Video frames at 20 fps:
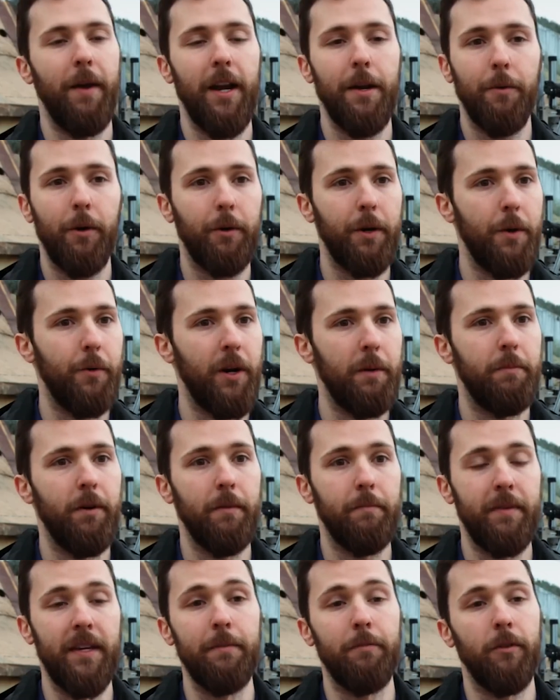anywhere you want to
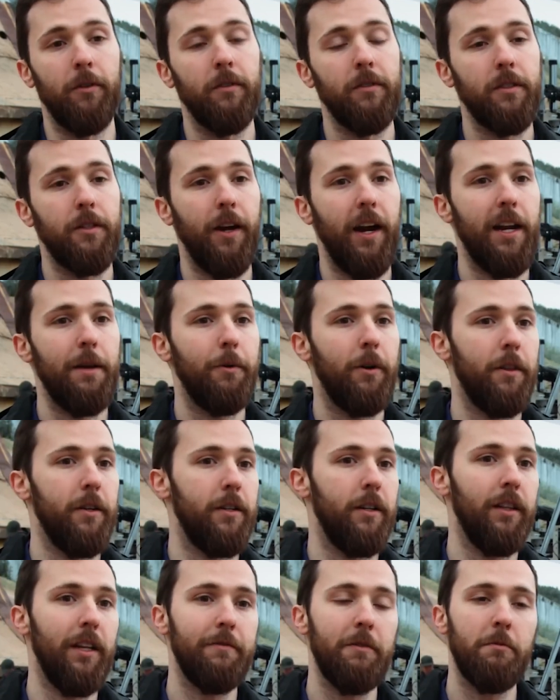put people. So anywhere
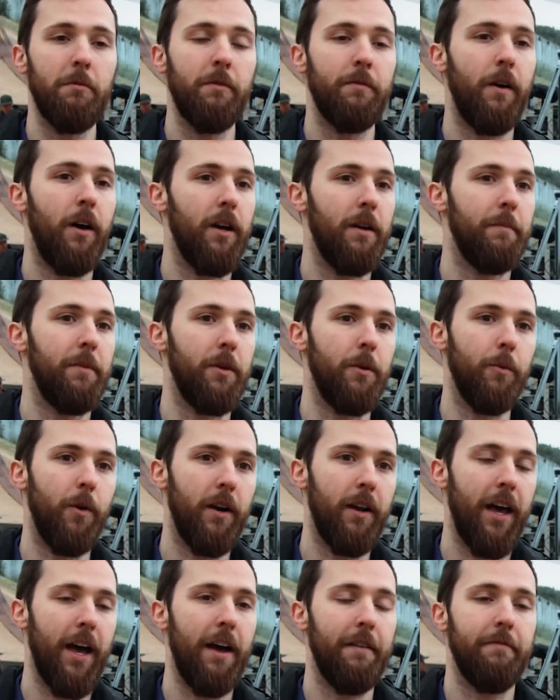there's a livable volume that you
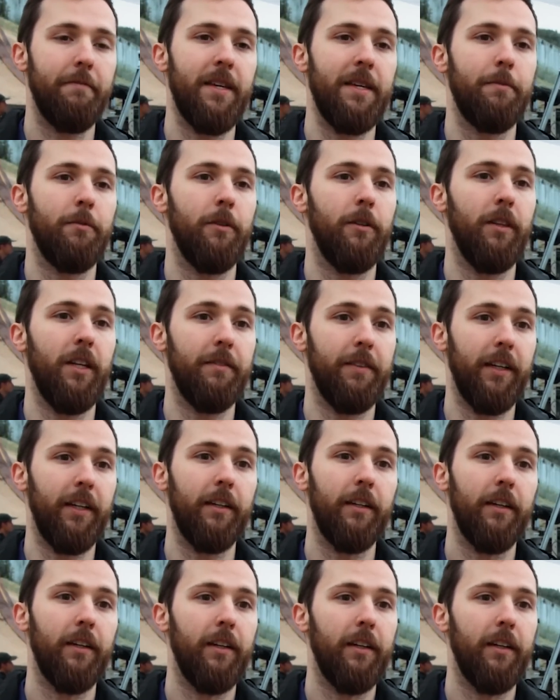want to have people living